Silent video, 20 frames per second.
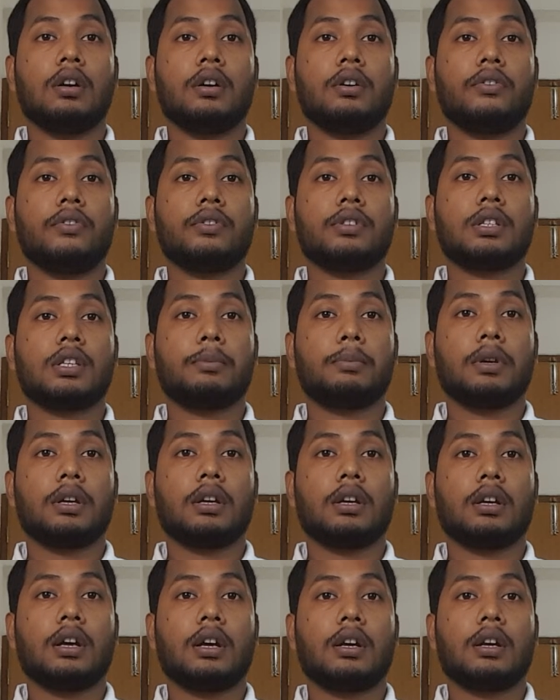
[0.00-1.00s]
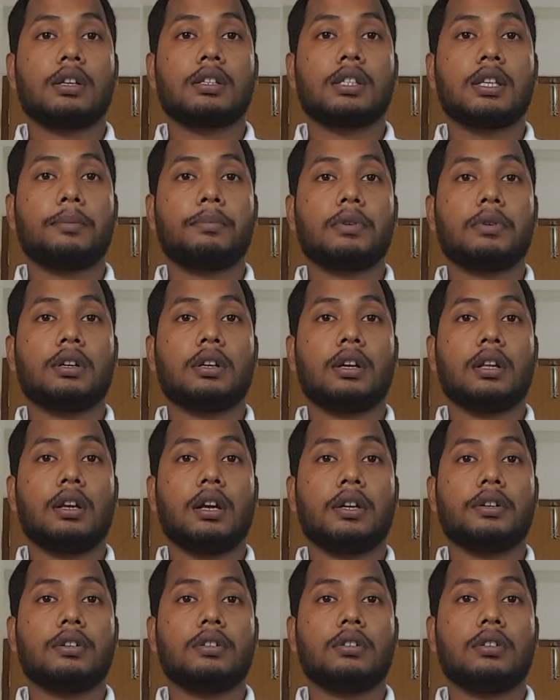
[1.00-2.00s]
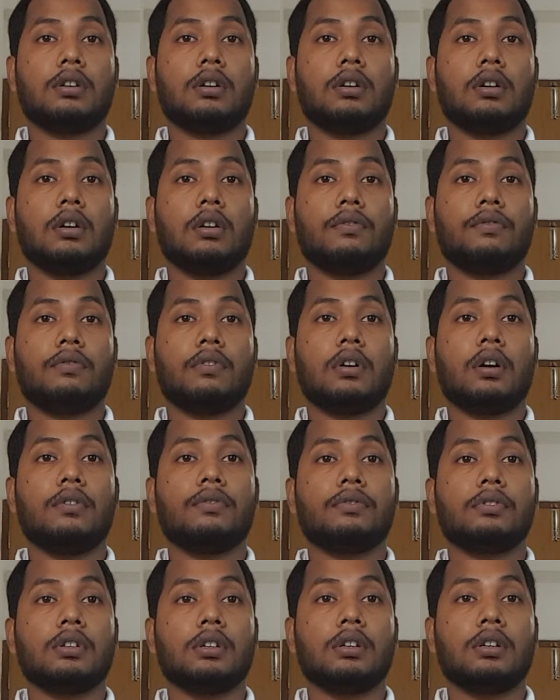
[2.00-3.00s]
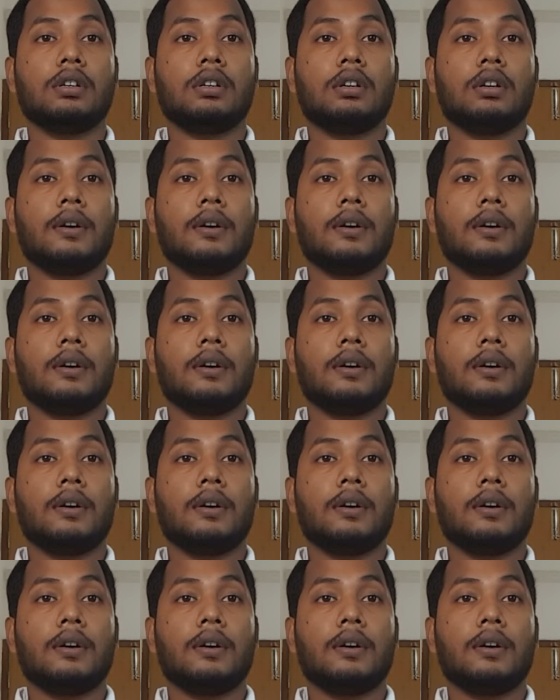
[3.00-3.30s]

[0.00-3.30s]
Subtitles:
receiving and accepting a letter of offer,